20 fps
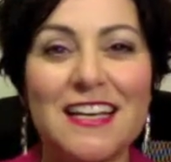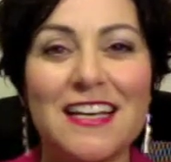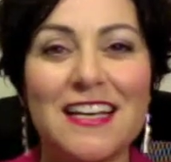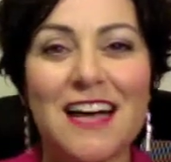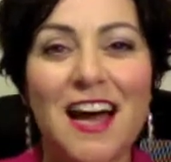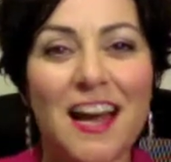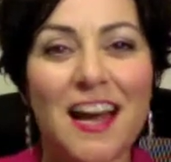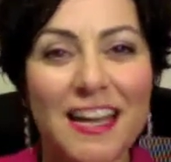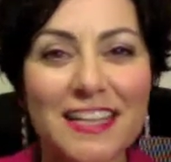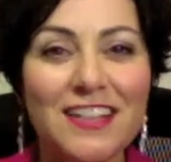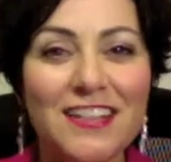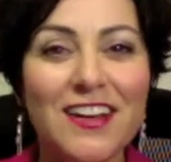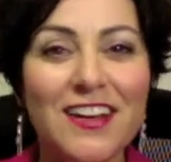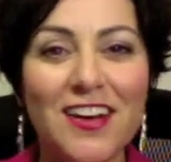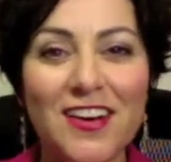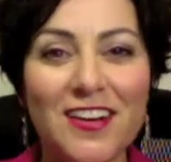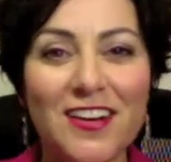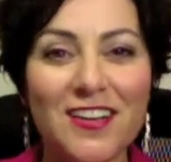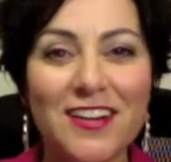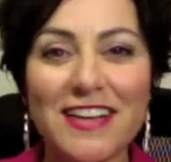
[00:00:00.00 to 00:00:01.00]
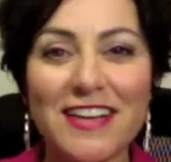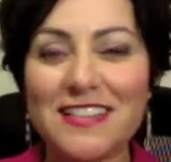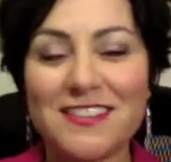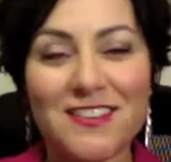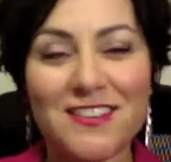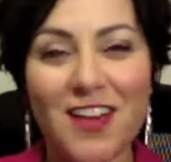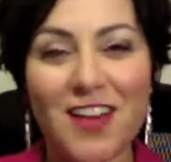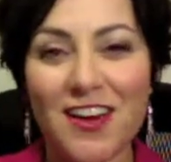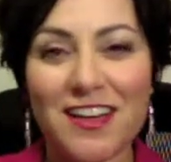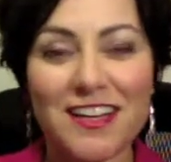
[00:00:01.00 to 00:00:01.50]
I know it's
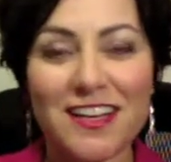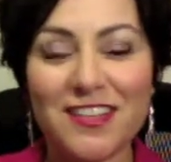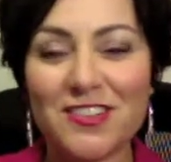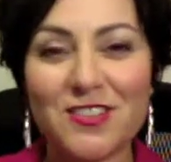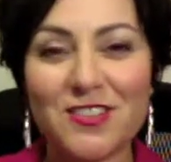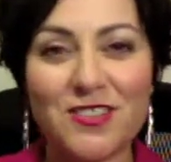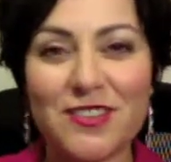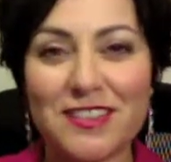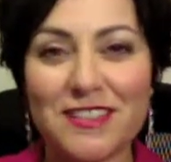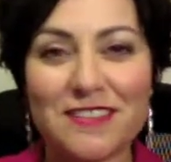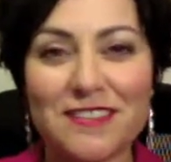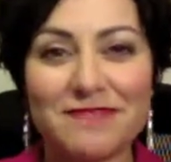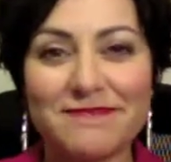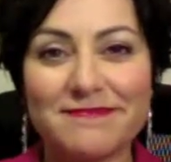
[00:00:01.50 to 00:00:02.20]
not congruent.